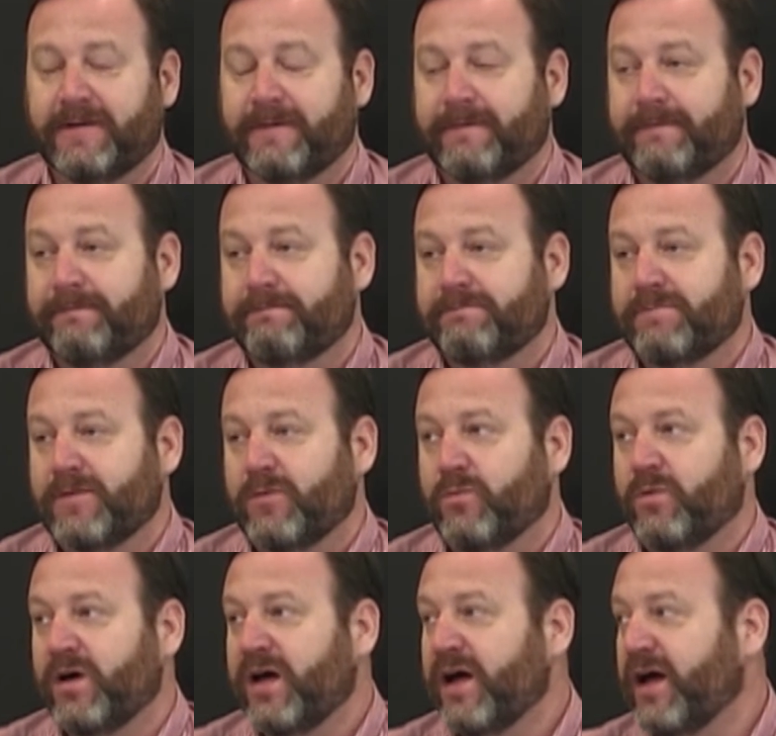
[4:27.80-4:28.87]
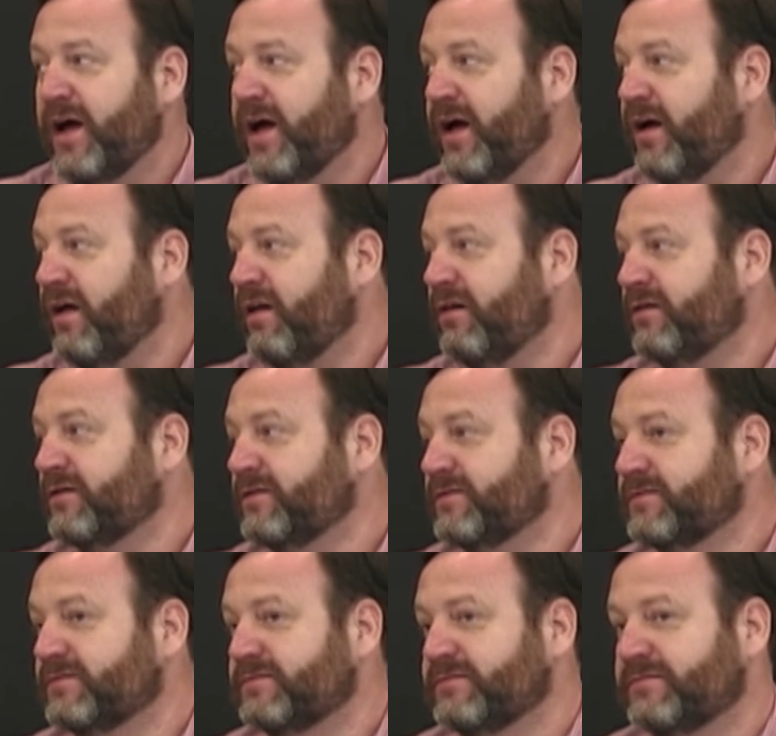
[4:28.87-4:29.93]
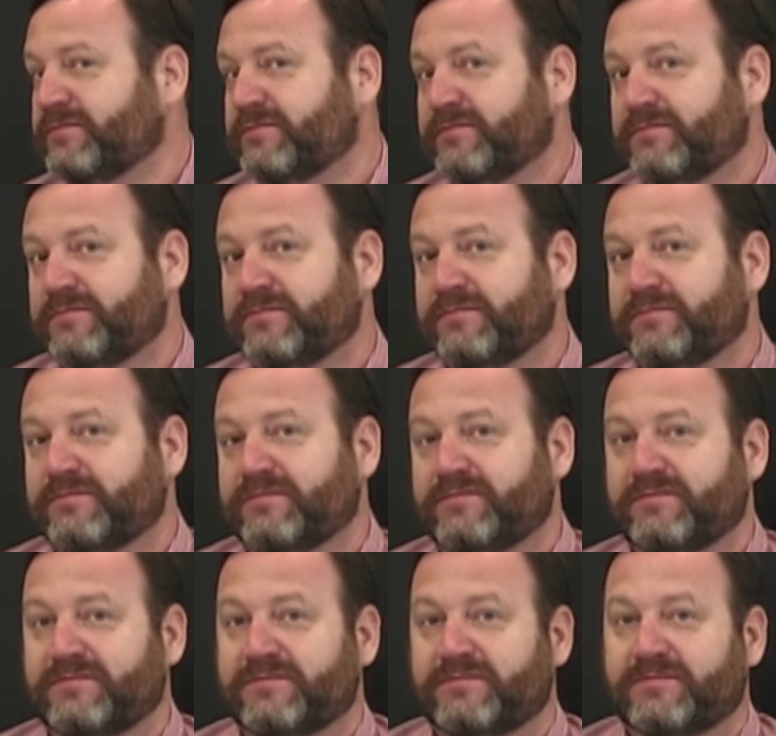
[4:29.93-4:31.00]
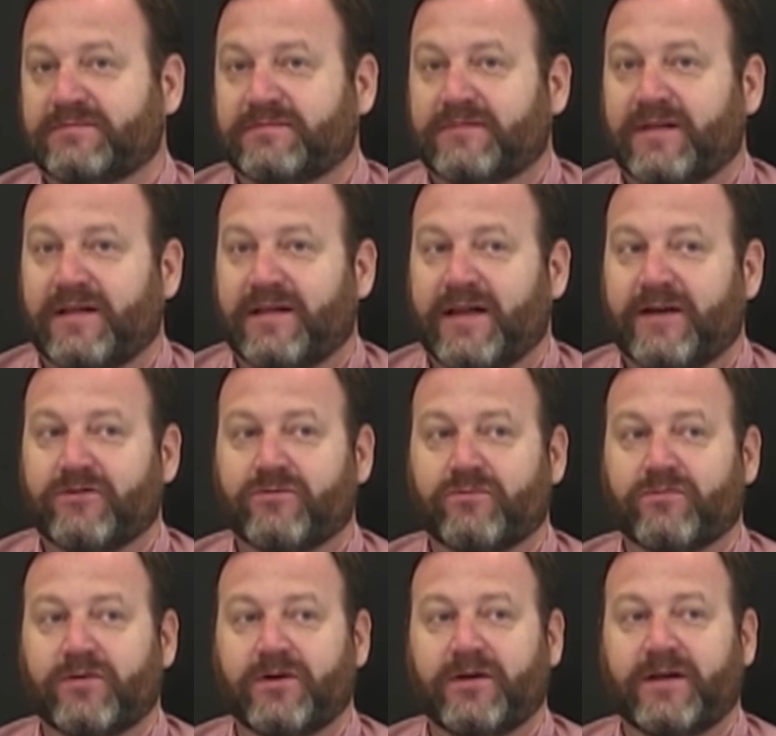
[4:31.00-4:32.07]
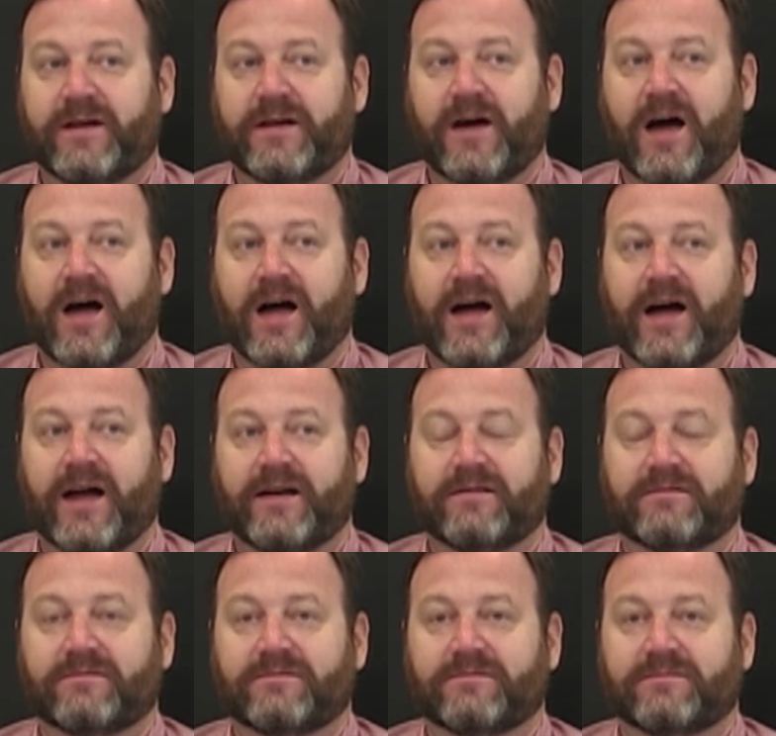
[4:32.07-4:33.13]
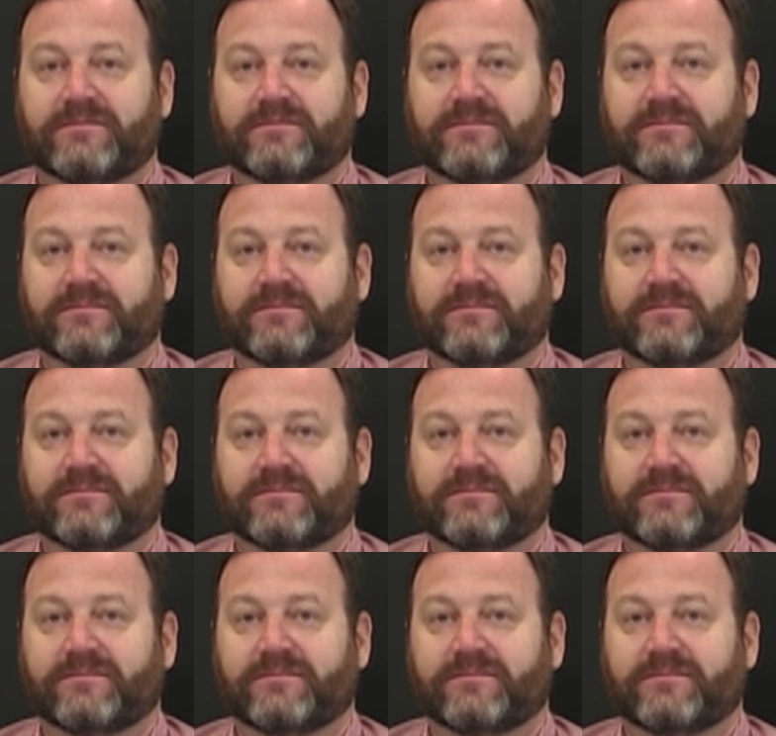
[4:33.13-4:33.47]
that's really not all that impressive. They were probably just doing it to get on TV.